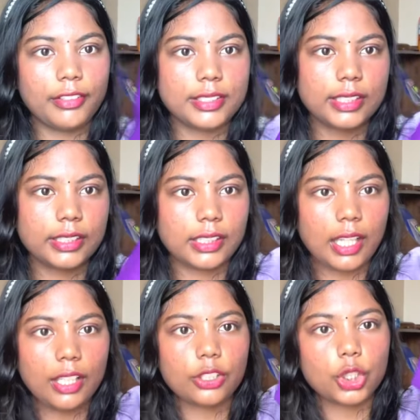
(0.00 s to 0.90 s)
was little
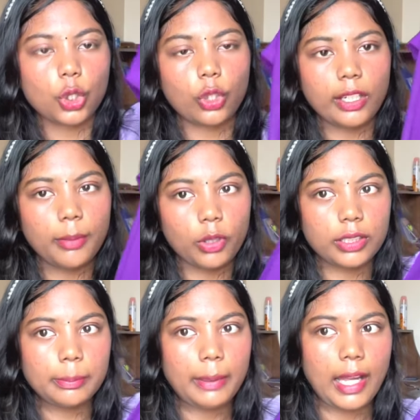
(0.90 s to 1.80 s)
unsure about
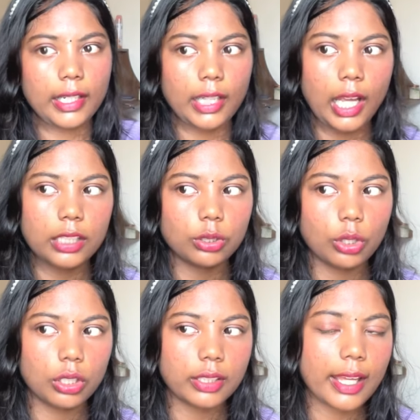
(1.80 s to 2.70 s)
the pant i
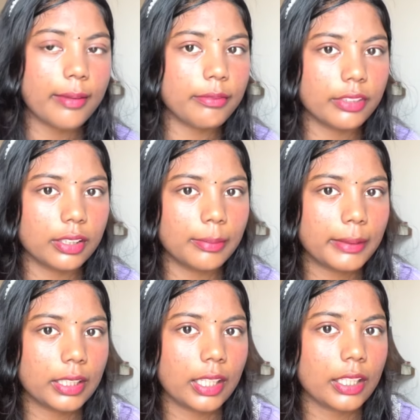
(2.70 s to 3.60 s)
thought m will
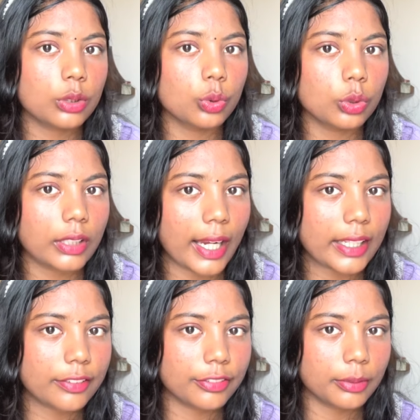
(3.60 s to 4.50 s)
be like too
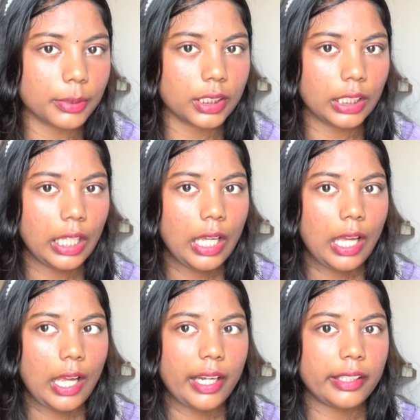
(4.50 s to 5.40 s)
tight for me
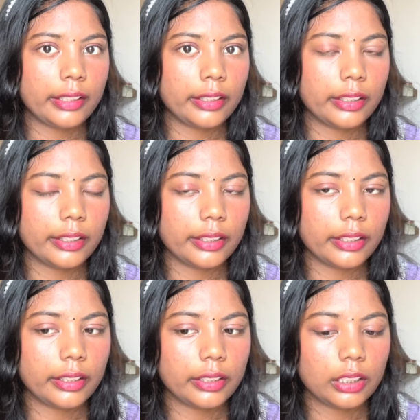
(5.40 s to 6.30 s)

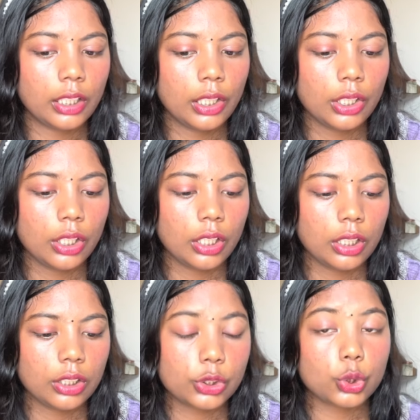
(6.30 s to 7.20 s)
and uh,
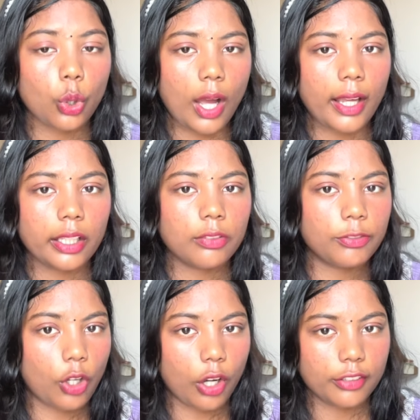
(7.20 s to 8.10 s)
so i
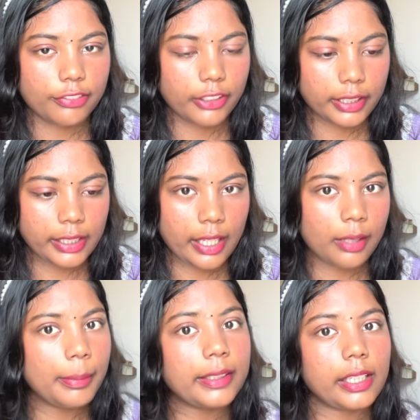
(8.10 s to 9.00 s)
gone for
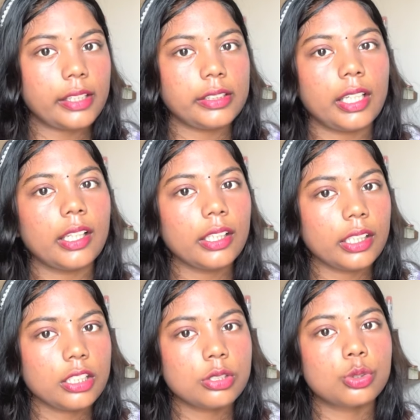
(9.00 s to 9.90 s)
l but l
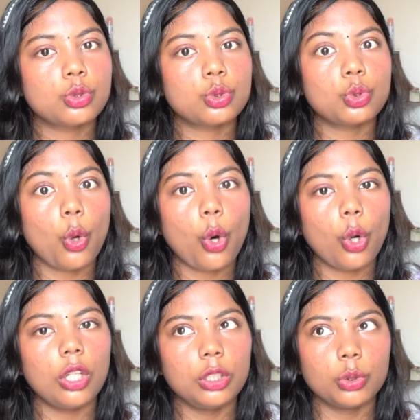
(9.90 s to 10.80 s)
is so
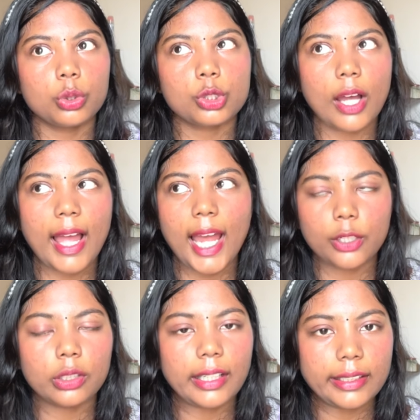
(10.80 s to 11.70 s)
loose so i
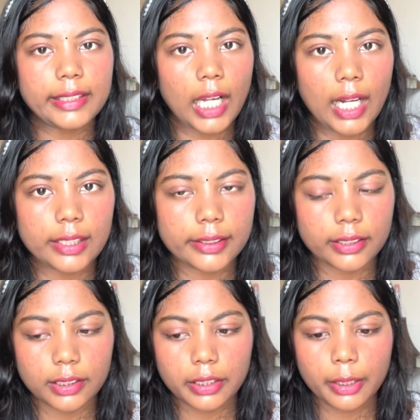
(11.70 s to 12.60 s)
had to get it
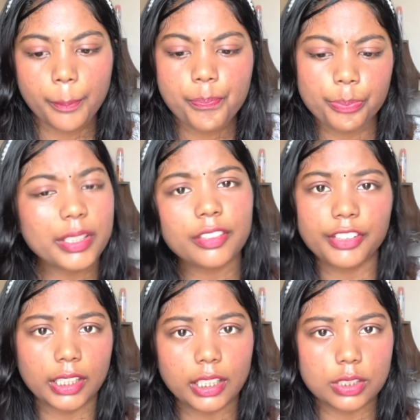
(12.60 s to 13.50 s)
altered but the
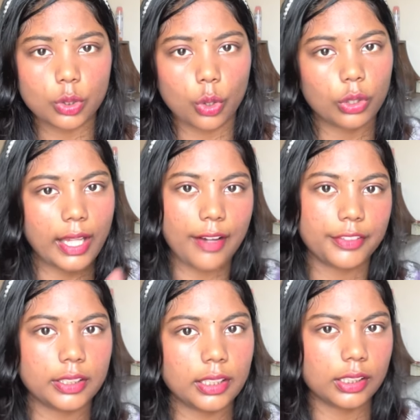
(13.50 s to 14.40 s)
fitting is so good
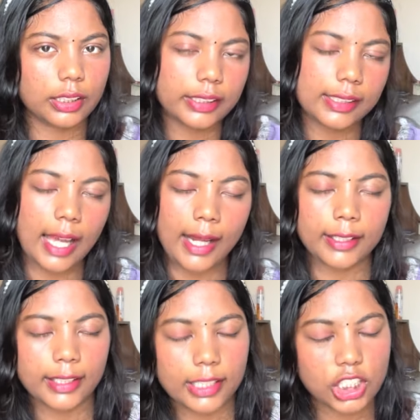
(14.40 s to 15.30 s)
after the little
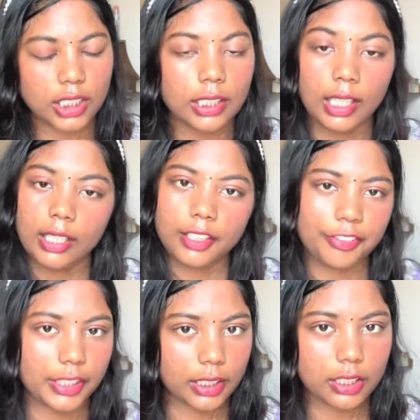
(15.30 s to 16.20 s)
alteration the
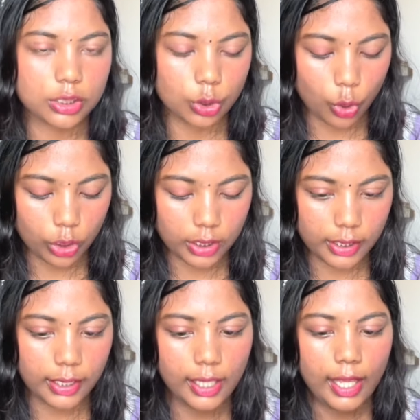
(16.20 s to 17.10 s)
fitting is so
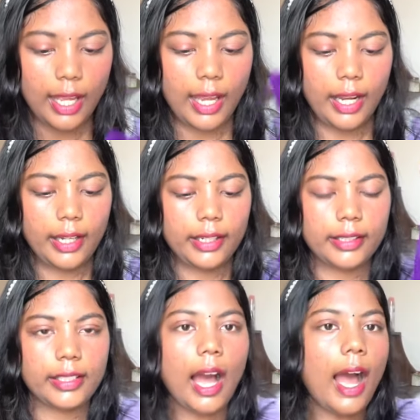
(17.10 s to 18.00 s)
good
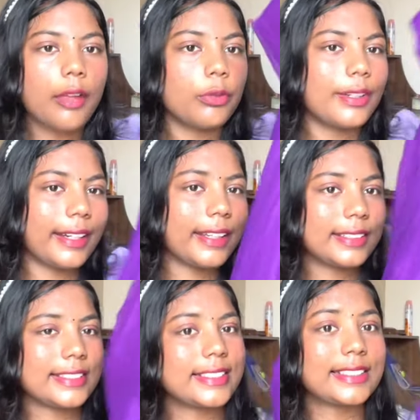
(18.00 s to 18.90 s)
and yeah i would rate
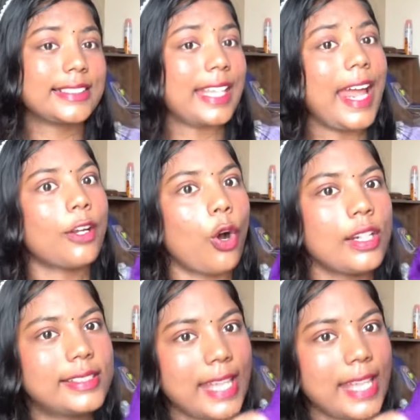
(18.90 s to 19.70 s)
this 10 on